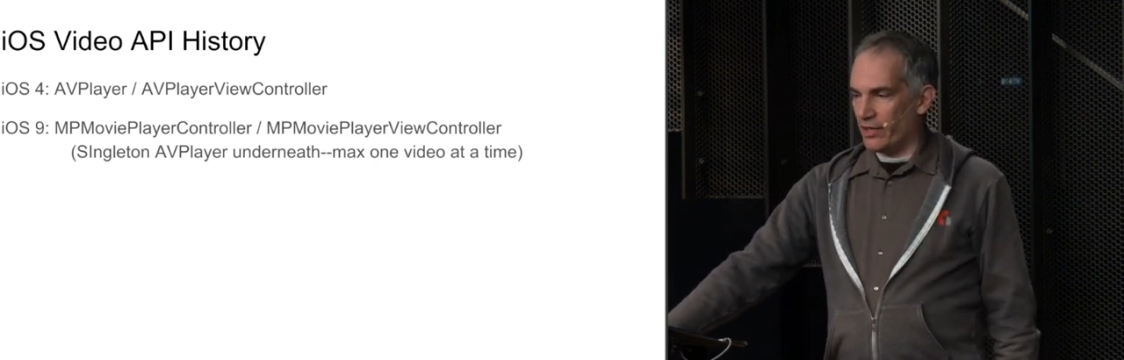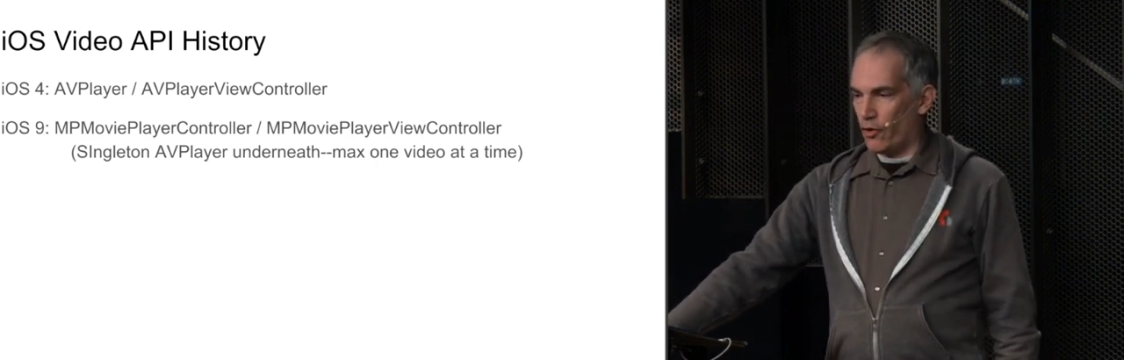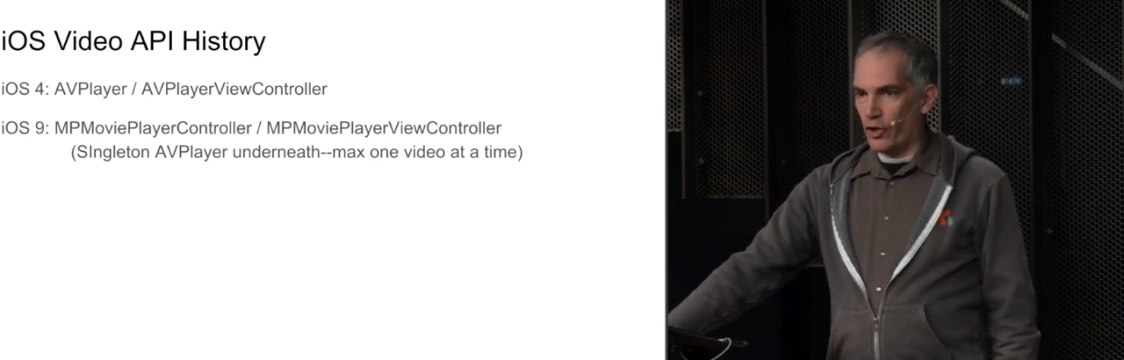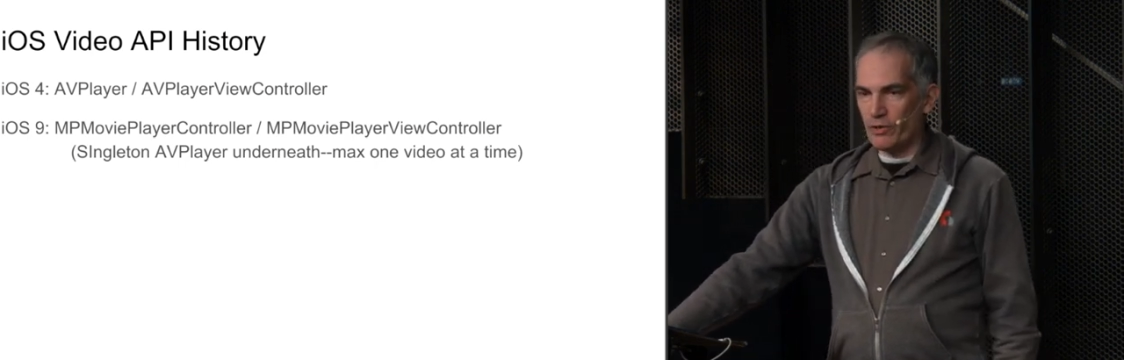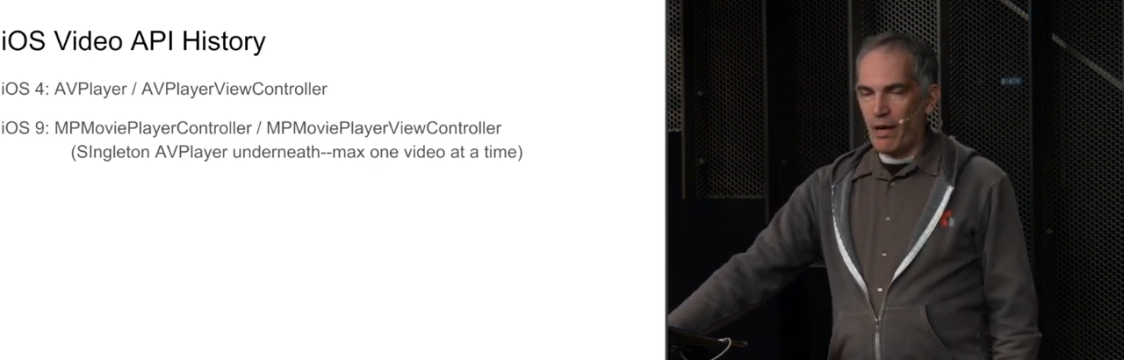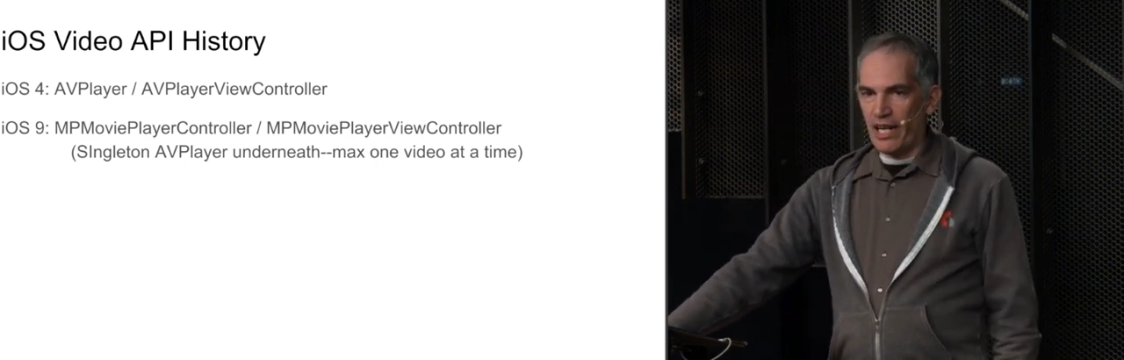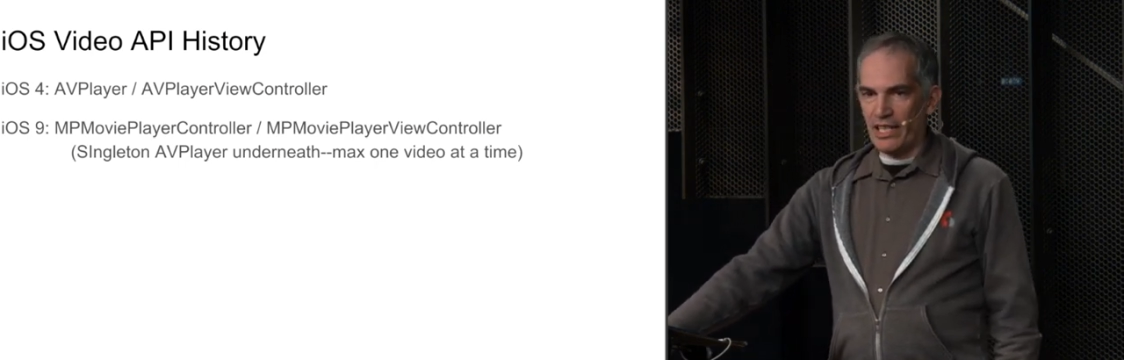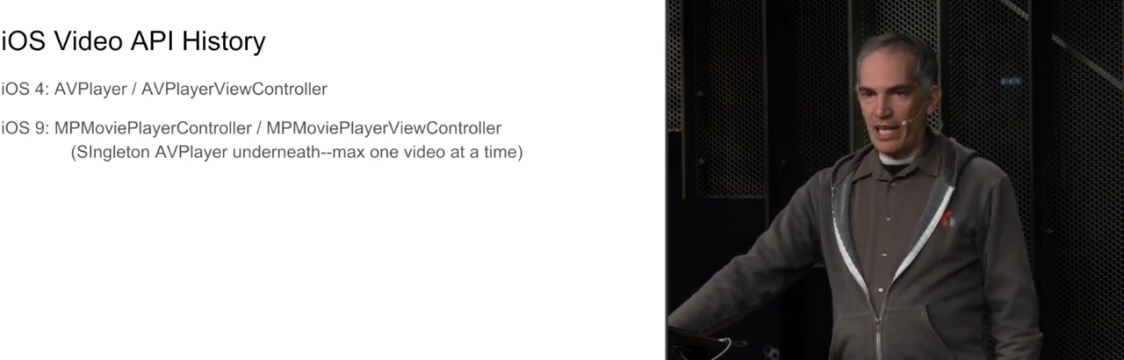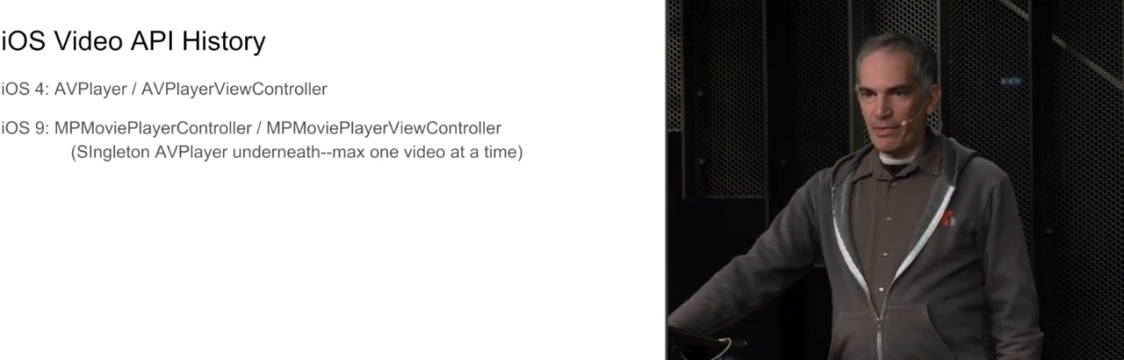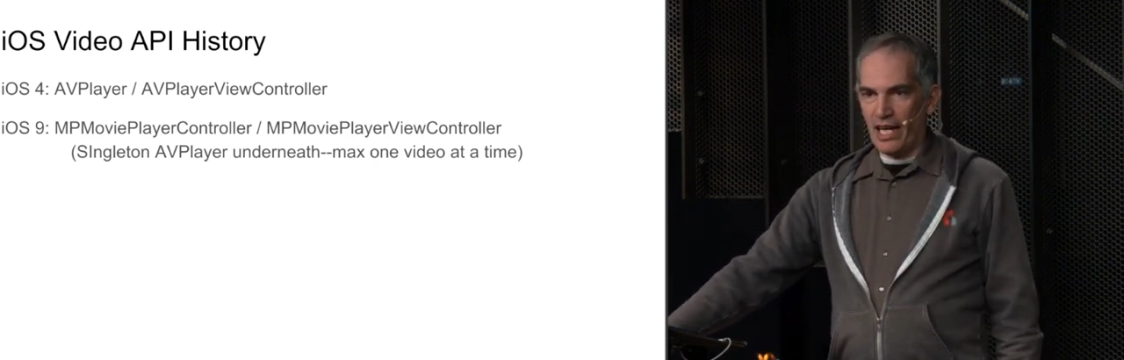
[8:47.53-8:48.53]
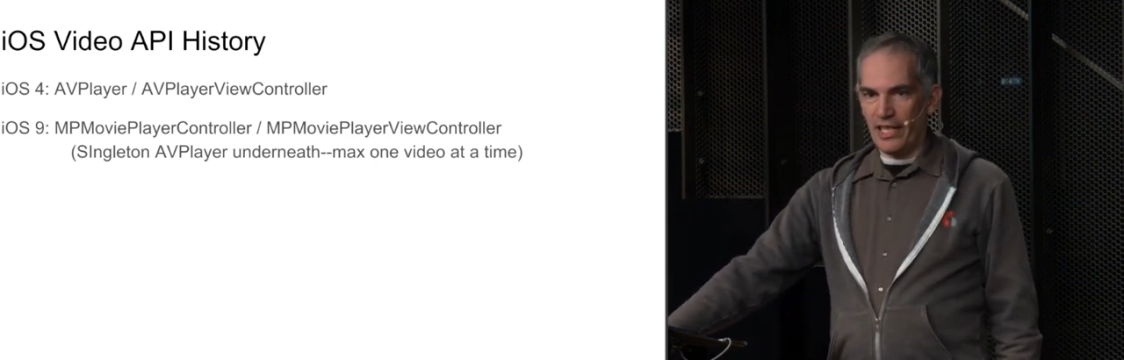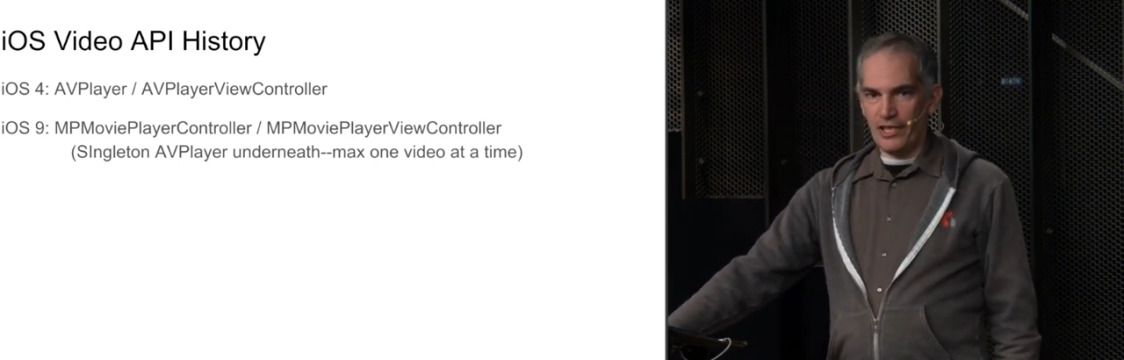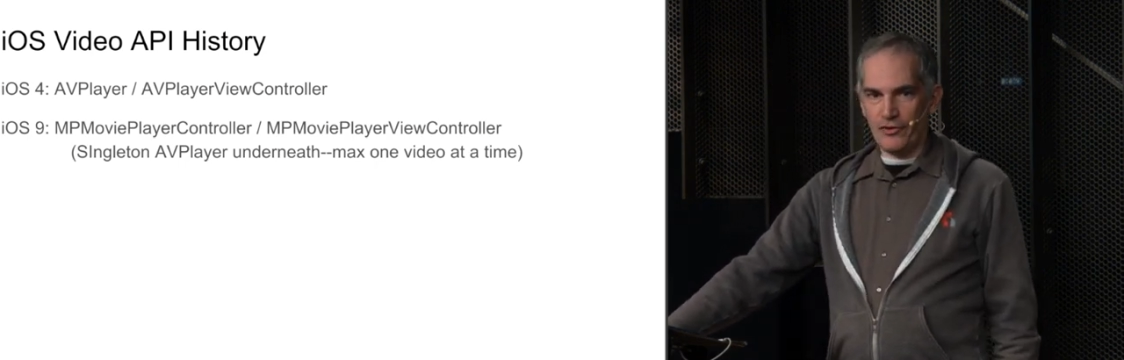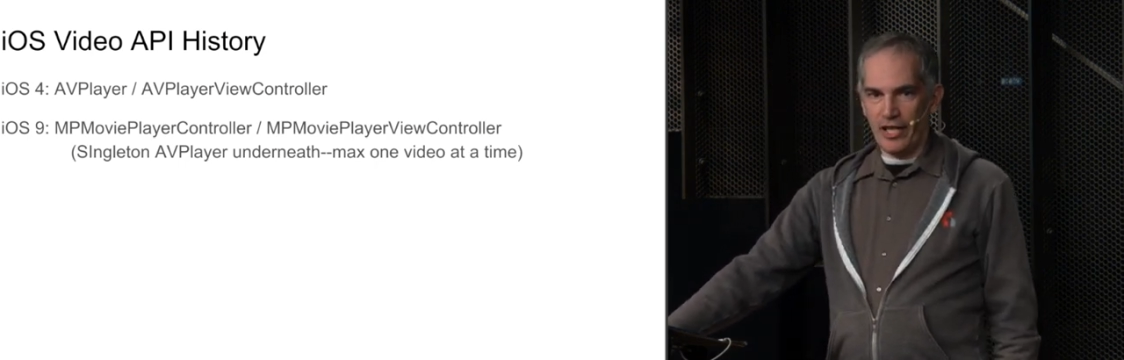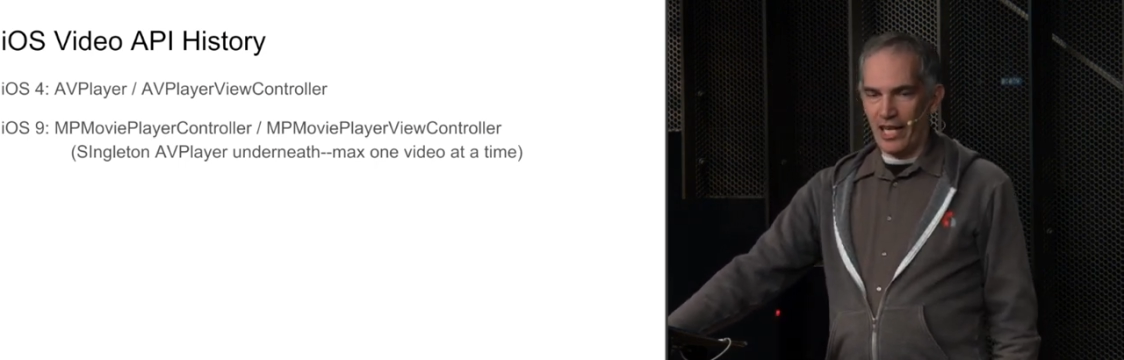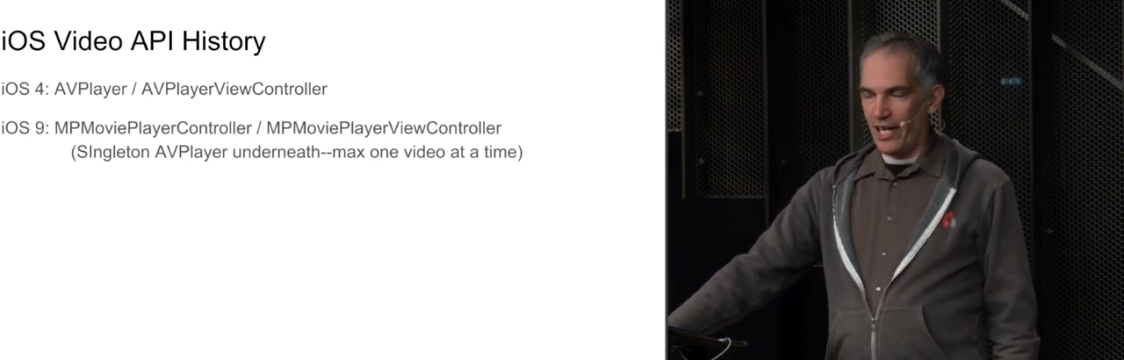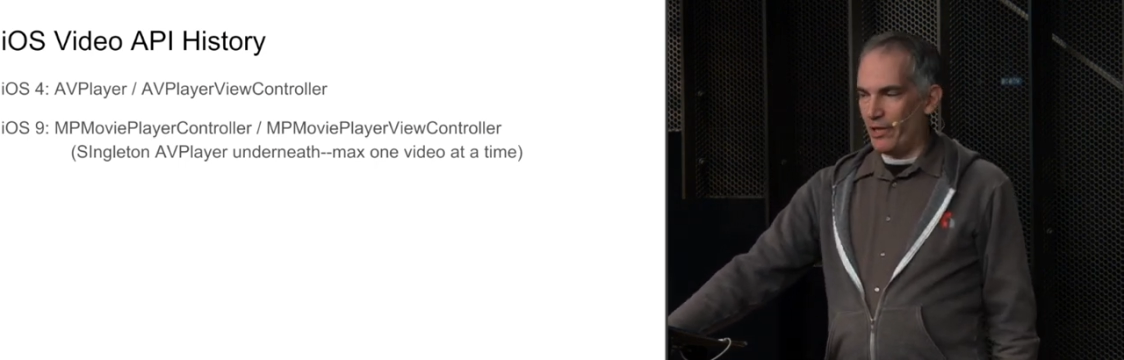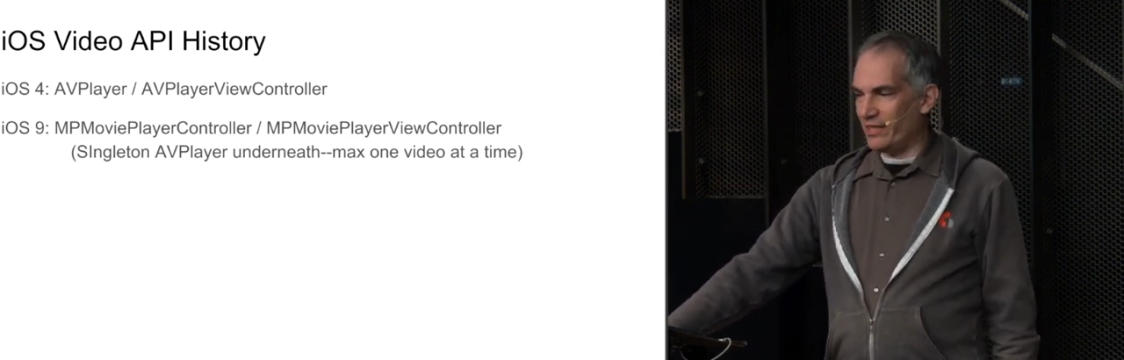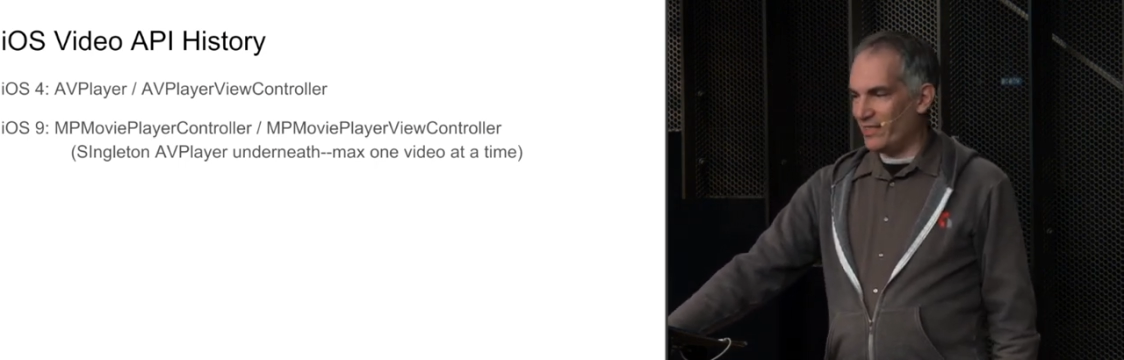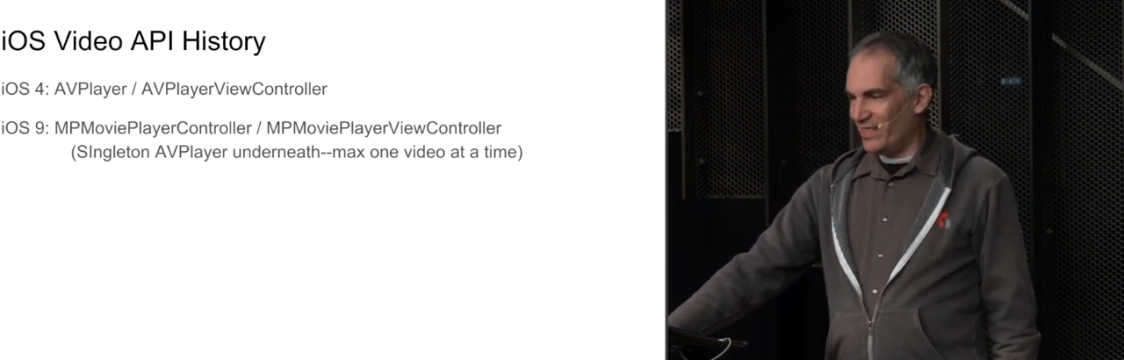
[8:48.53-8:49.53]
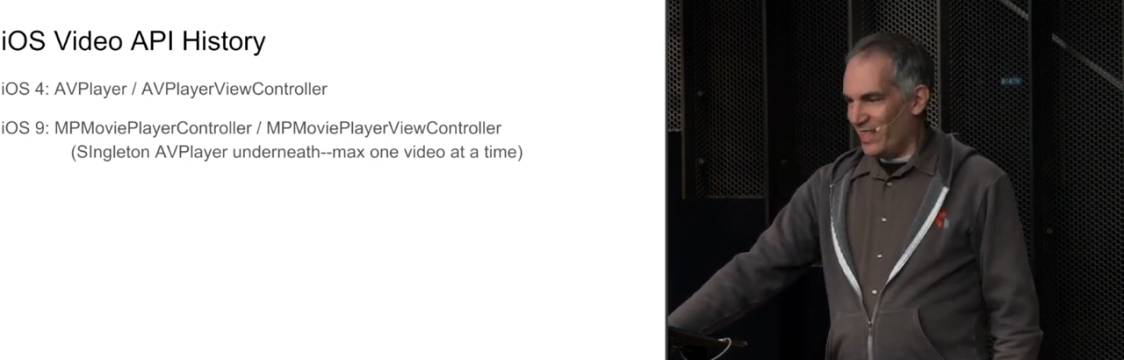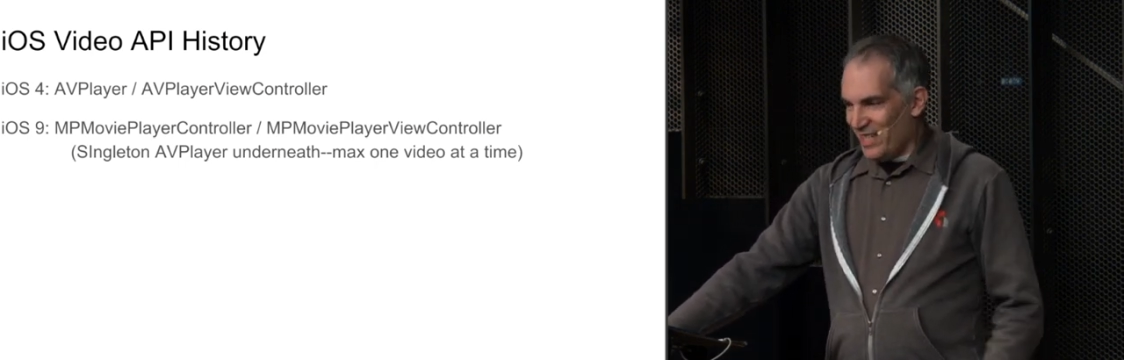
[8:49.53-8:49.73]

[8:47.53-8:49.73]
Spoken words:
the corresponding API history on iOS.